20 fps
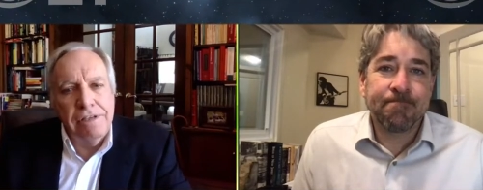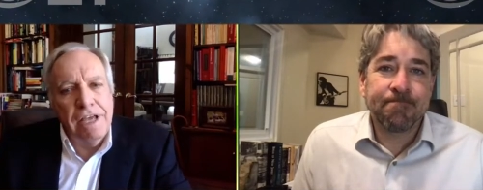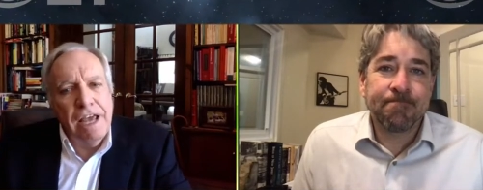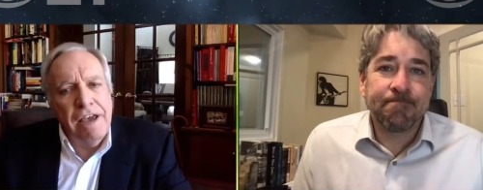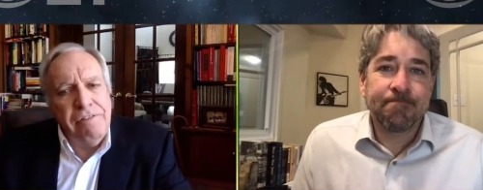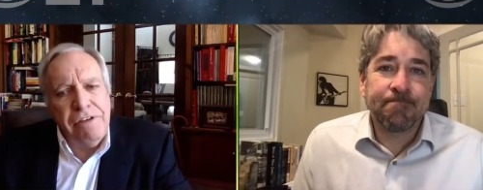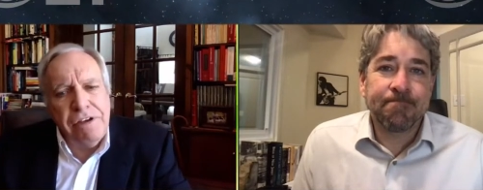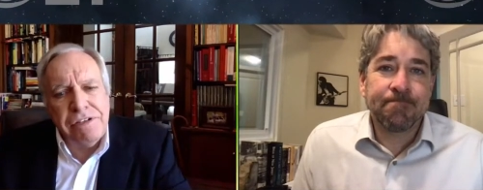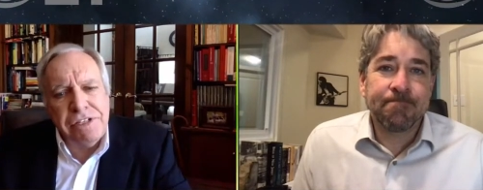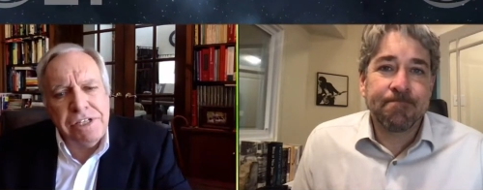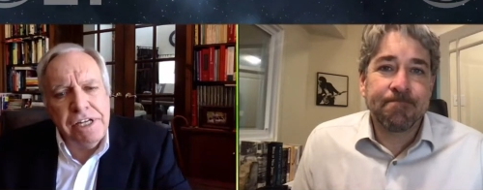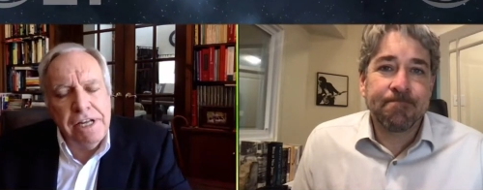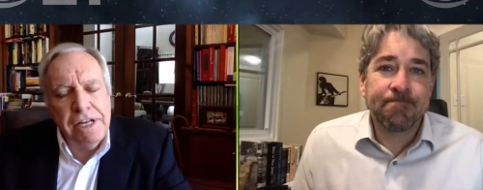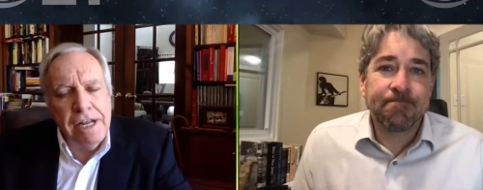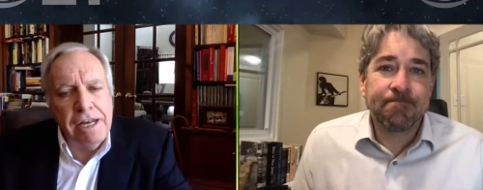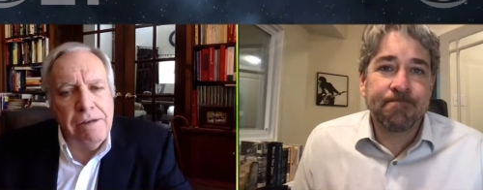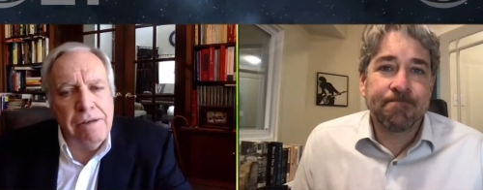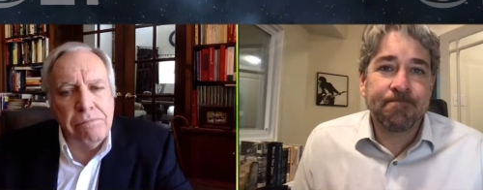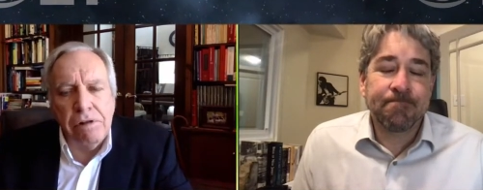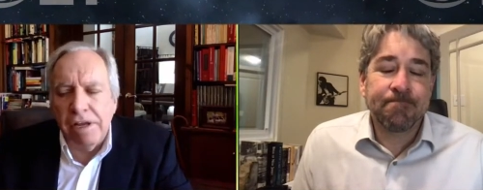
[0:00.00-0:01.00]
Speaker 1: have you seen
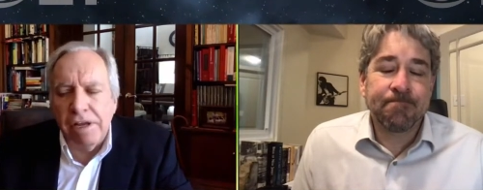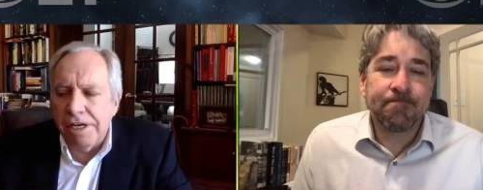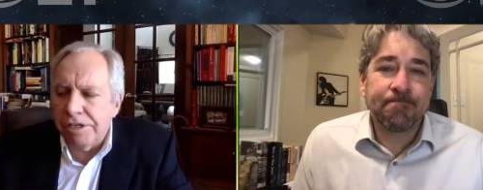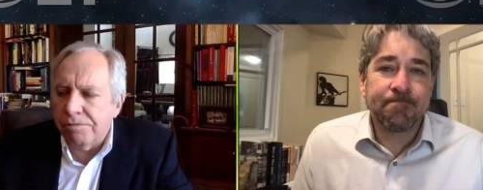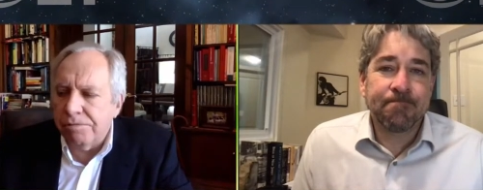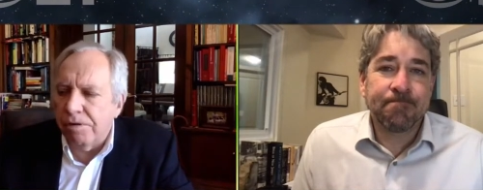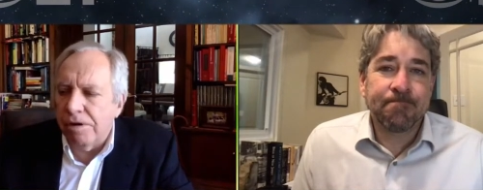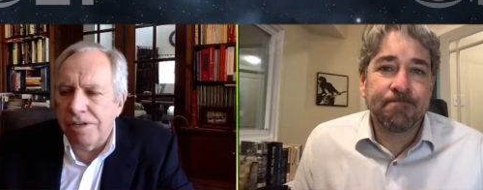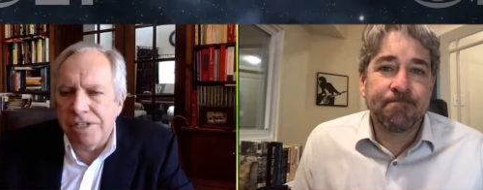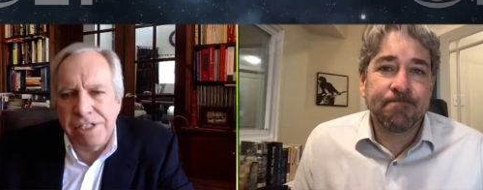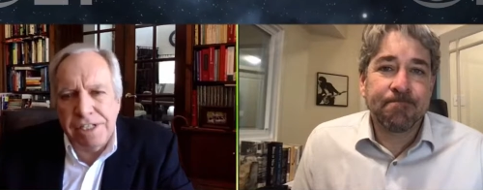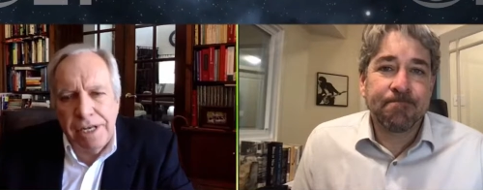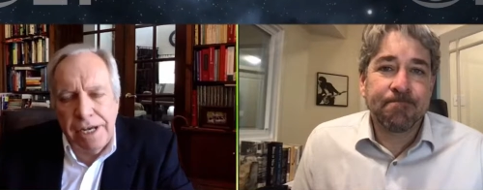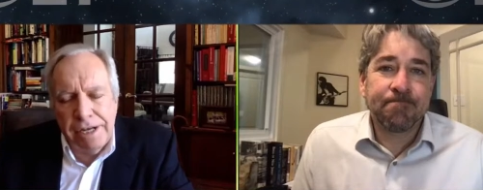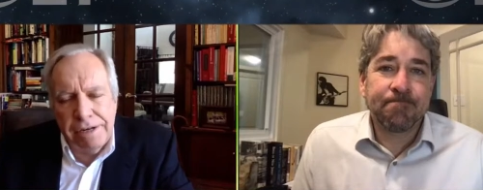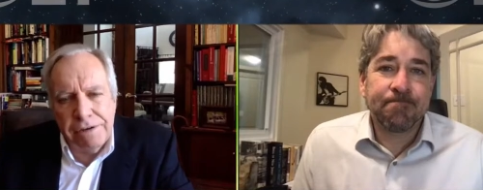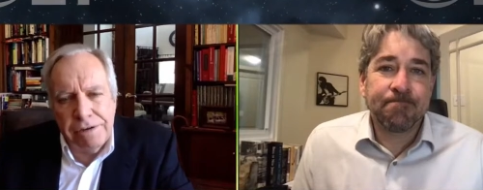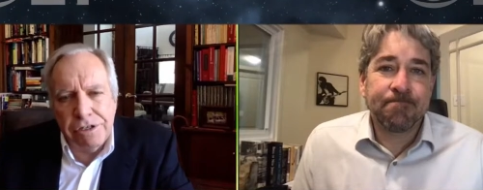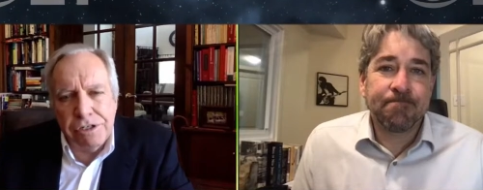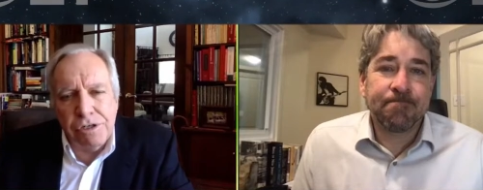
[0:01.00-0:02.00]
any place where
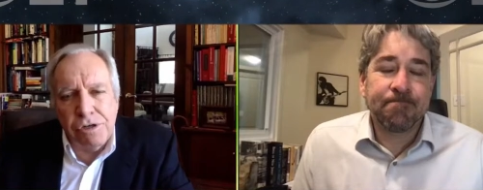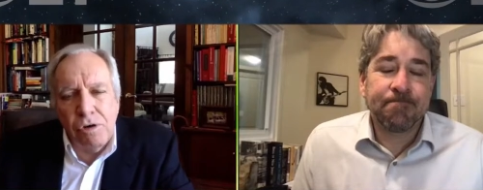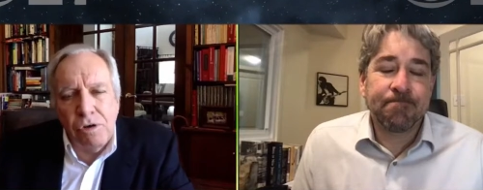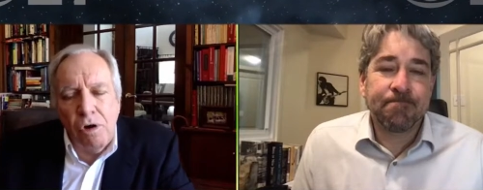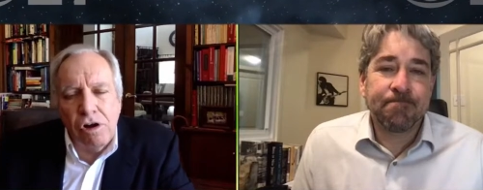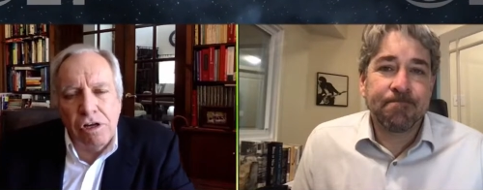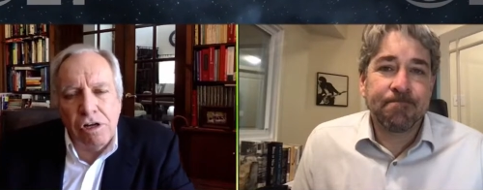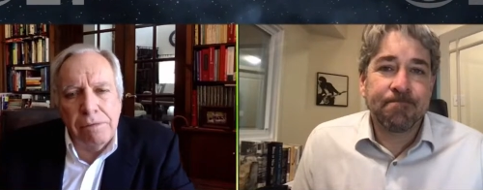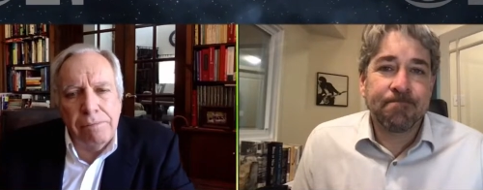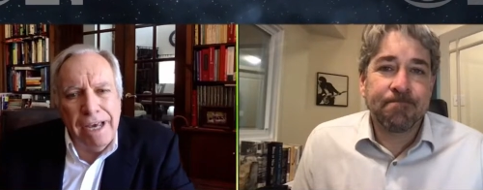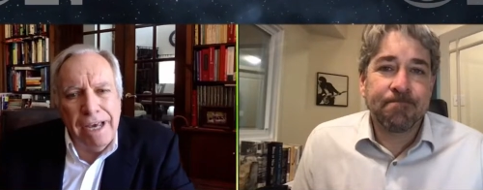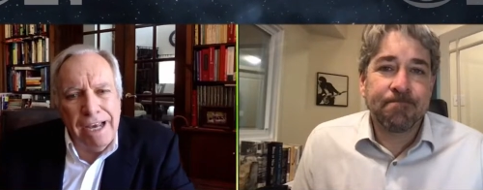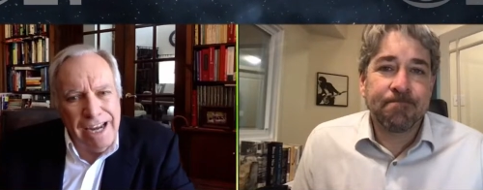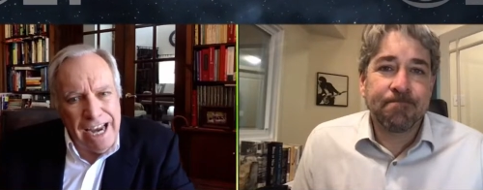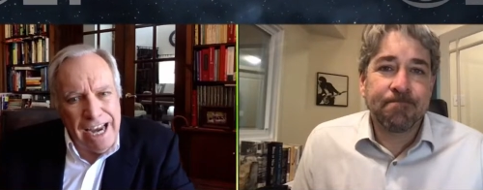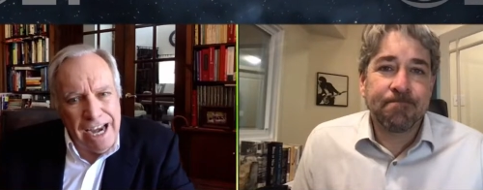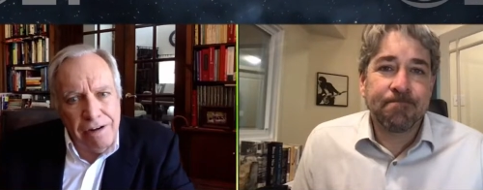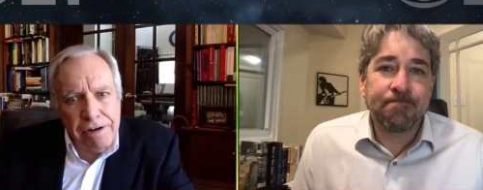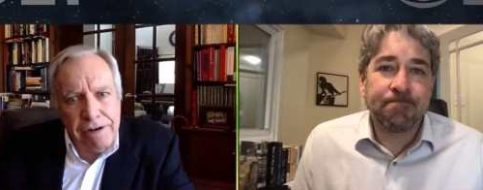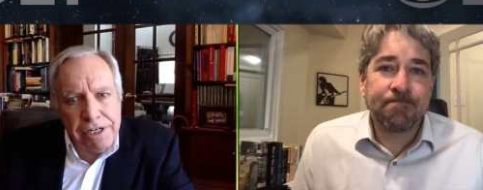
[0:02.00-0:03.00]
standards talked about
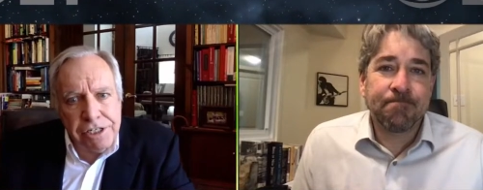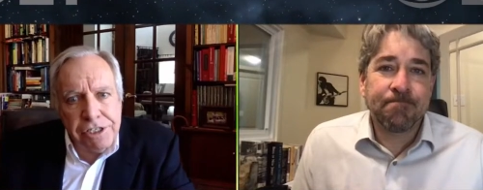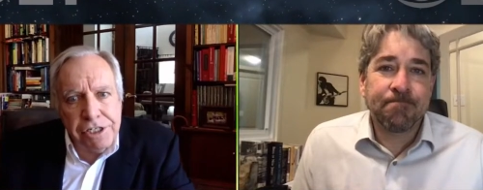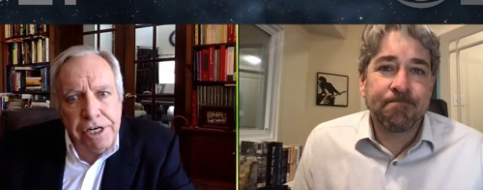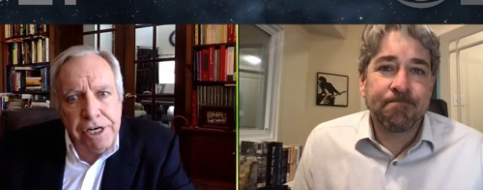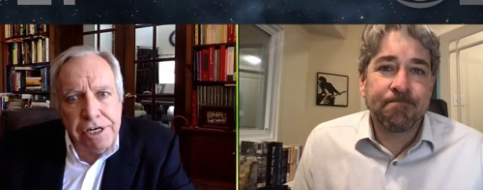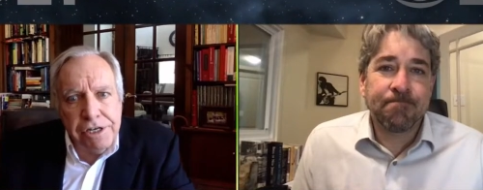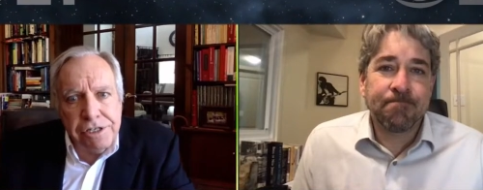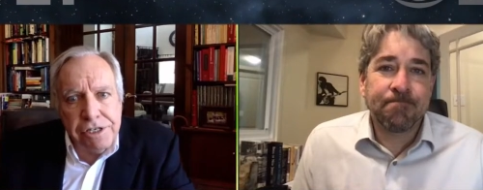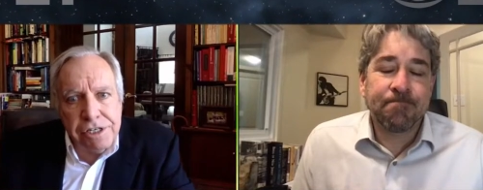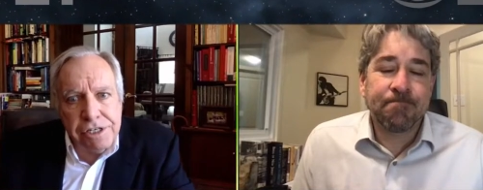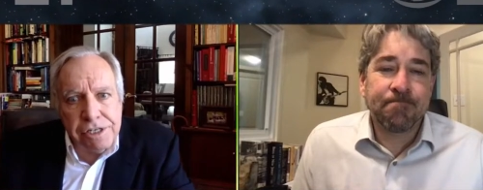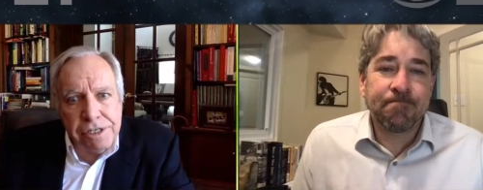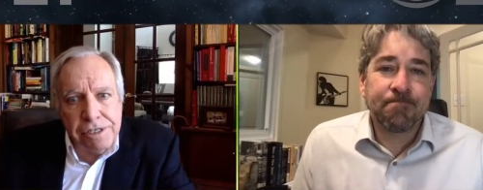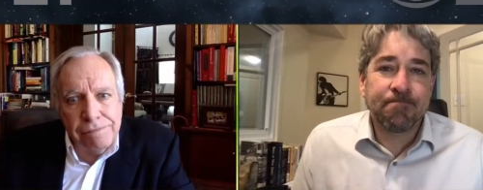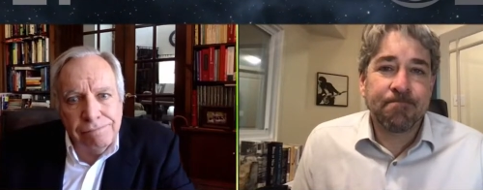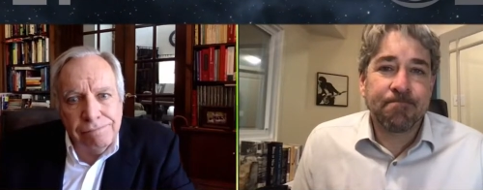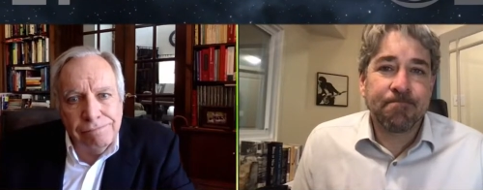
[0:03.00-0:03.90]
air exchanges?